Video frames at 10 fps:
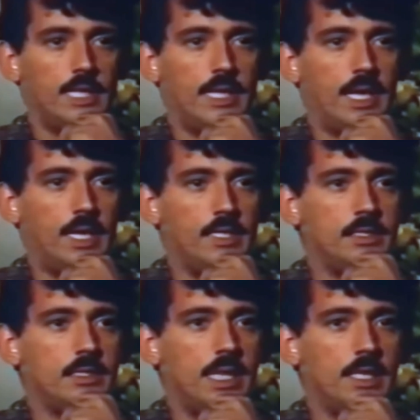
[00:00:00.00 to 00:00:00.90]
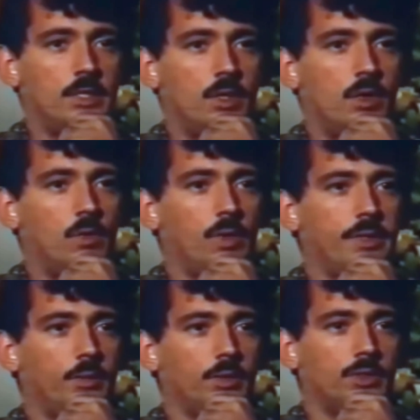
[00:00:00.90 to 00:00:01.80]
that I did not know
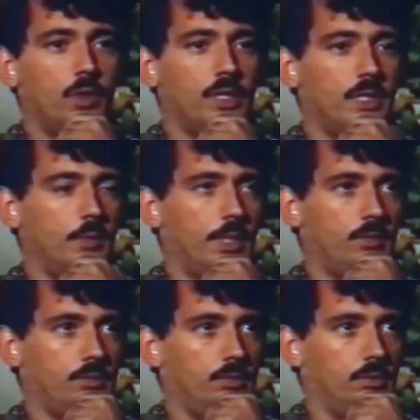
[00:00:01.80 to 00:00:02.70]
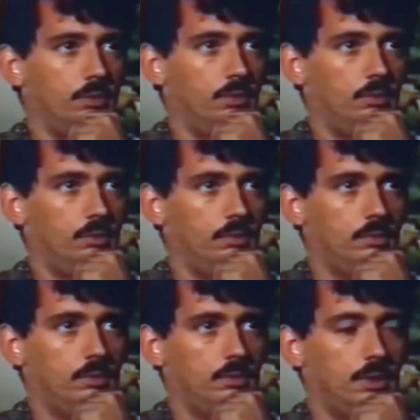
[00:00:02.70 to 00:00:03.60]
what they were talking about.
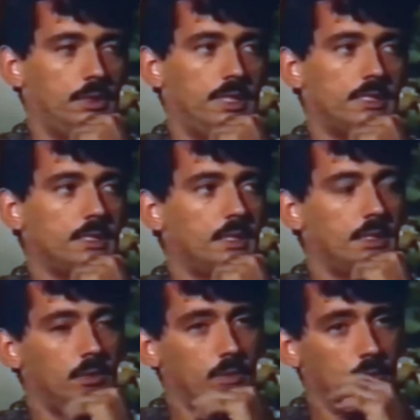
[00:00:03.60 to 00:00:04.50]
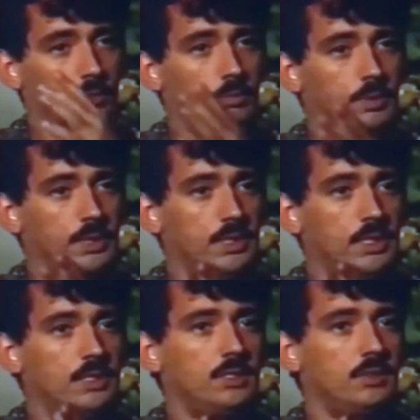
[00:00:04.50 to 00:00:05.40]
And they said it would be
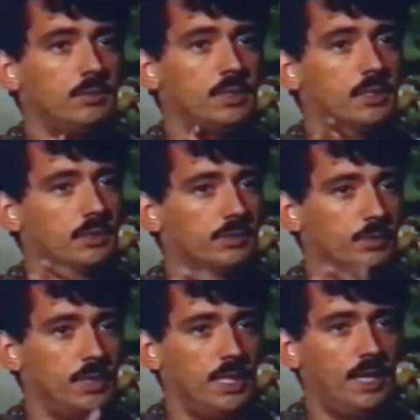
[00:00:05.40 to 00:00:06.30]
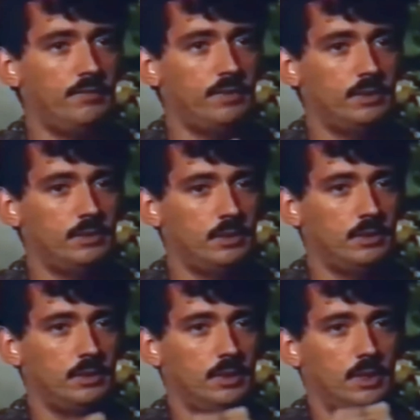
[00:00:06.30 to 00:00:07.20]
easier because we have
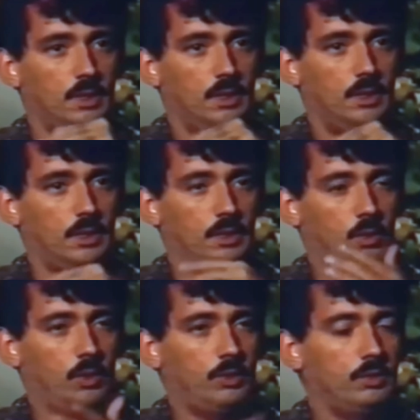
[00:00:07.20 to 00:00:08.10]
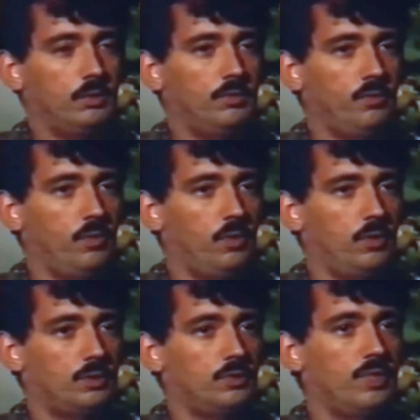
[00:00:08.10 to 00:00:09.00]
an order
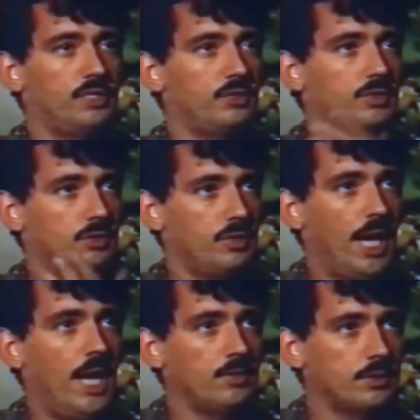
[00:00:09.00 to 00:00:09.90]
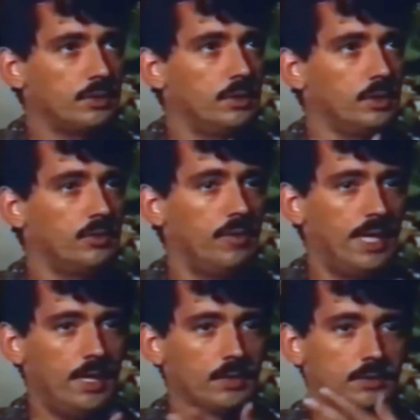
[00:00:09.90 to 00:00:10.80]
to register your house, to look through
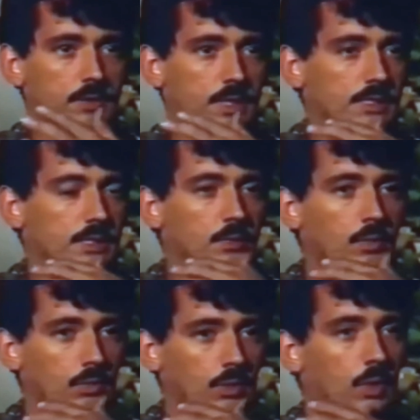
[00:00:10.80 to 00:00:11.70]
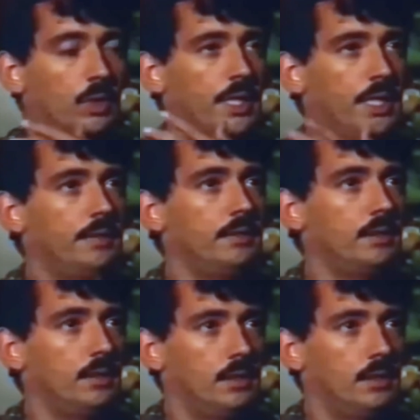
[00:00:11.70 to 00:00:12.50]
your house. And I said, well, go ahead,